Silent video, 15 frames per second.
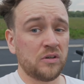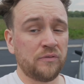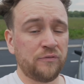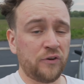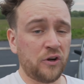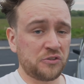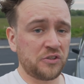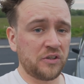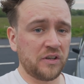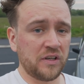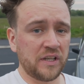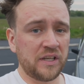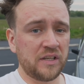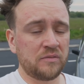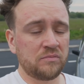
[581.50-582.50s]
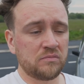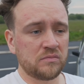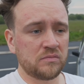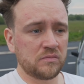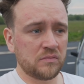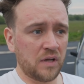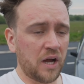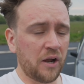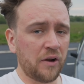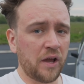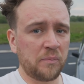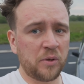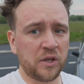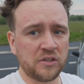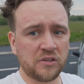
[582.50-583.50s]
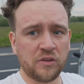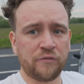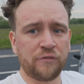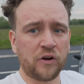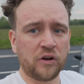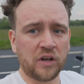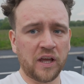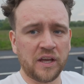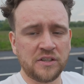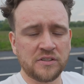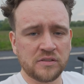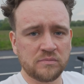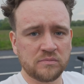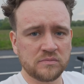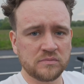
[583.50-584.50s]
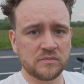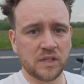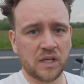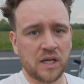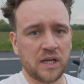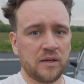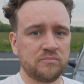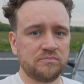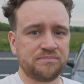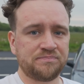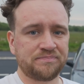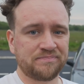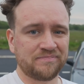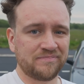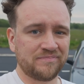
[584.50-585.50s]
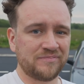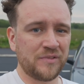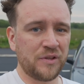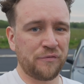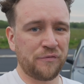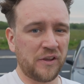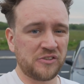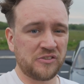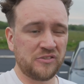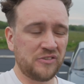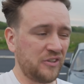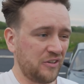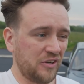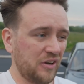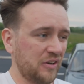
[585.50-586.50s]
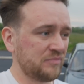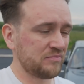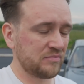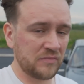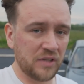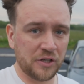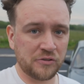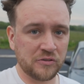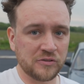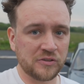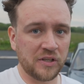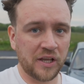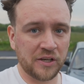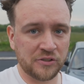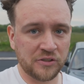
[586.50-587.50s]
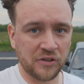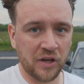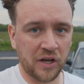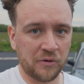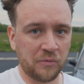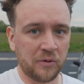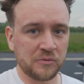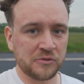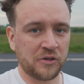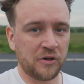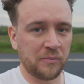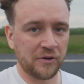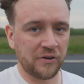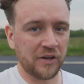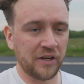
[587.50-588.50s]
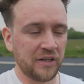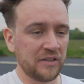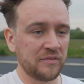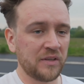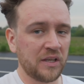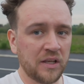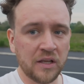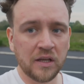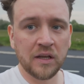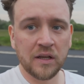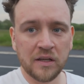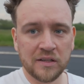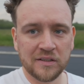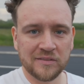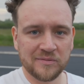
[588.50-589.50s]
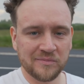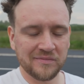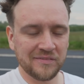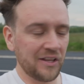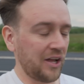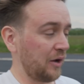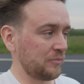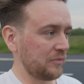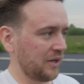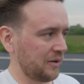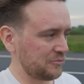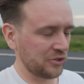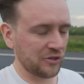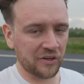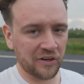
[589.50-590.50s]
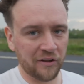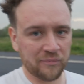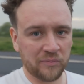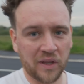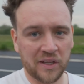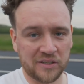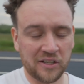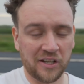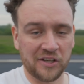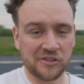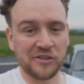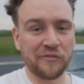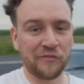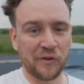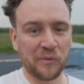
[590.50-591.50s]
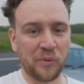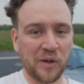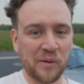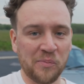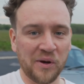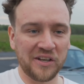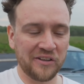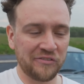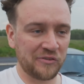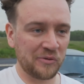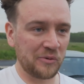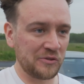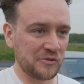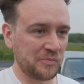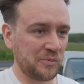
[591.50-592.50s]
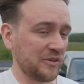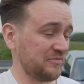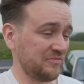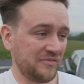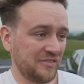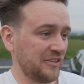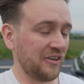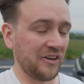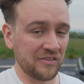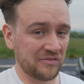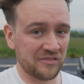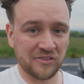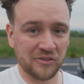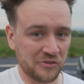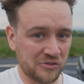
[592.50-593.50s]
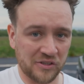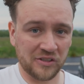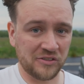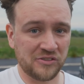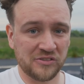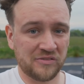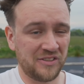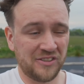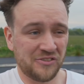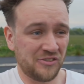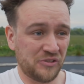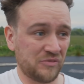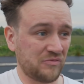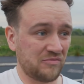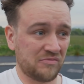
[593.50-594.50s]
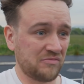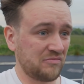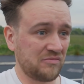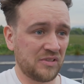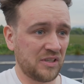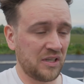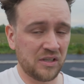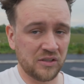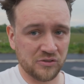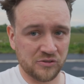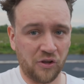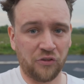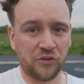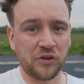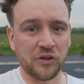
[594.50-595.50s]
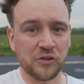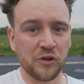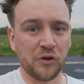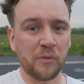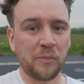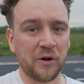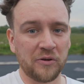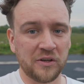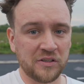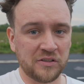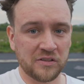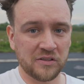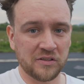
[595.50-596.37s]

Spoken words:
unfortunately, RIP to the fog light. The pheasant, you know, natural selection, you had what was coming really. No, I'm joking. I did actually feel pretty bad afterwards, but you know, those things, there's nothing you can do about it.